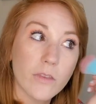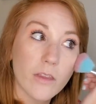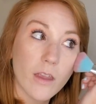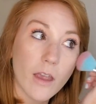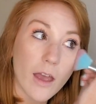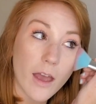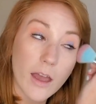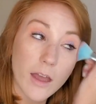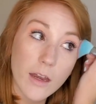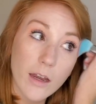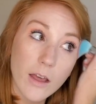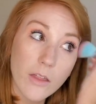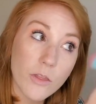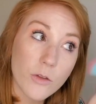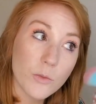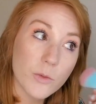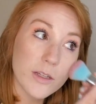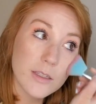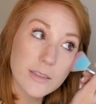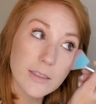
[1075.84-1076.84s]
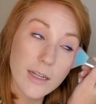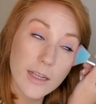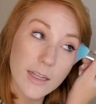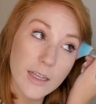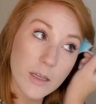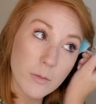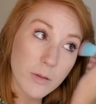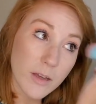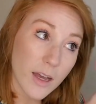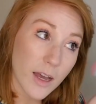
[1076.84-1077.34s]
And the reason I
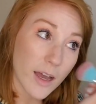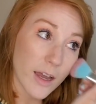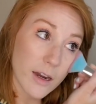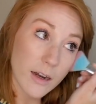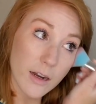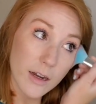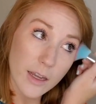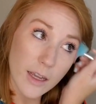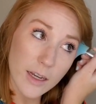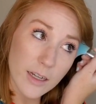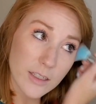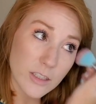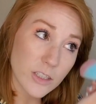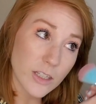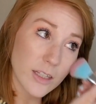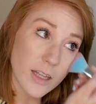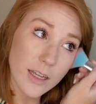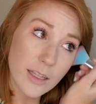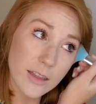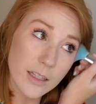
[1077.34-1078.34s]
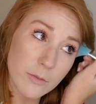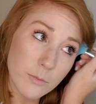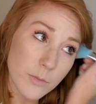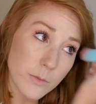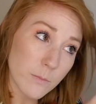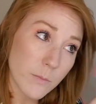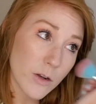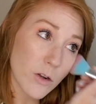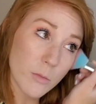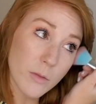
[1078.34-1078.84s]
keep it higher, again, is I like the
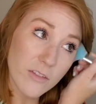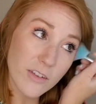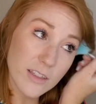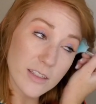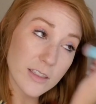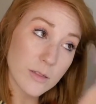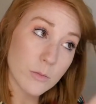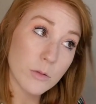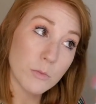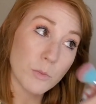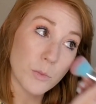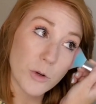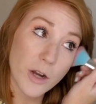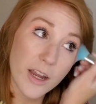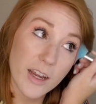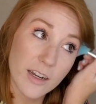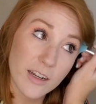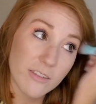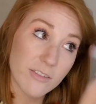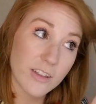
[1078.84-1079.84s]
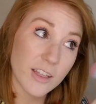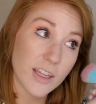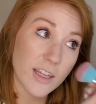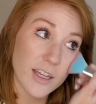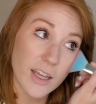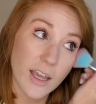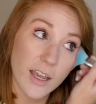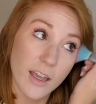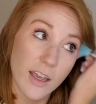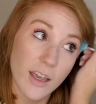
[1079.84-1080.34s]
middle of my face to be bright, and I feel like
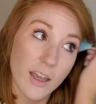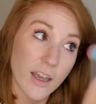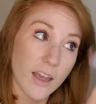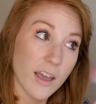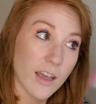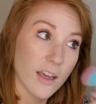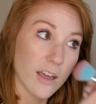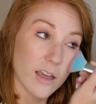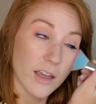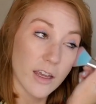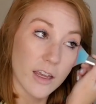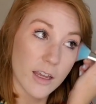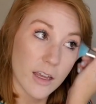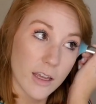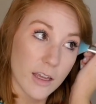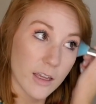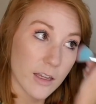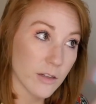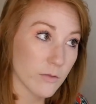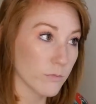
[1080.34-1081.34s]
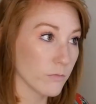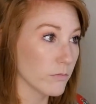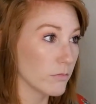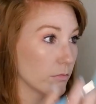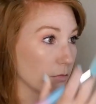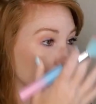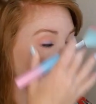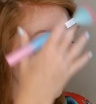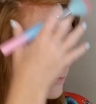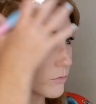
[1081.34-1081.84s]
it
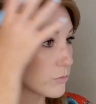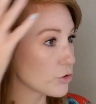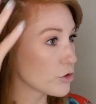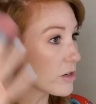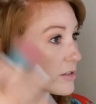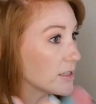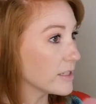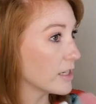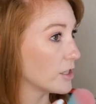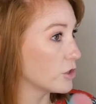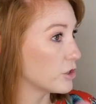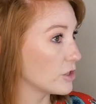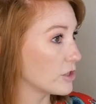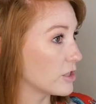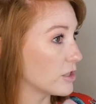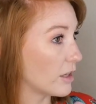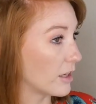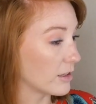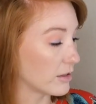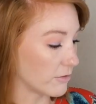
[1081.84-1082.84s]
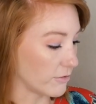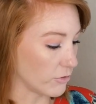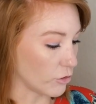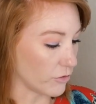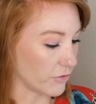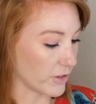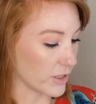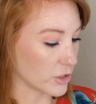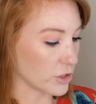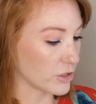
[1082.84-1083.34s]
draws attention to like the full
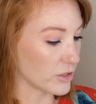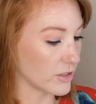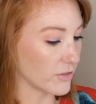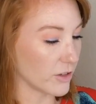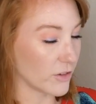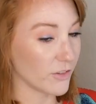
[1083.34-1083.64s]
features of your